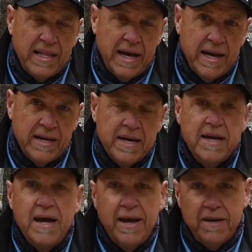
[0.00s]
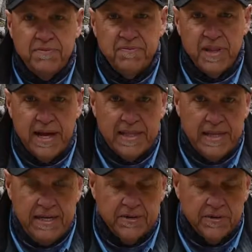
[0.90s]
line and fly
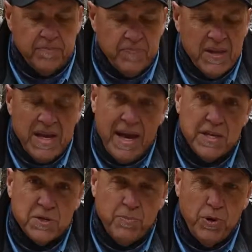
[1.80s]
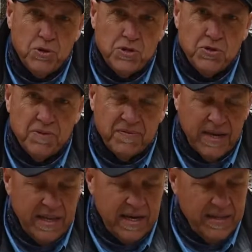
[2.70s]
leader, as opposed to a
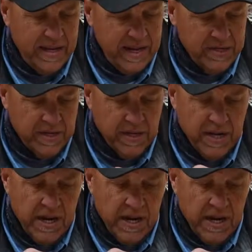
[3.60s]
fly line that has a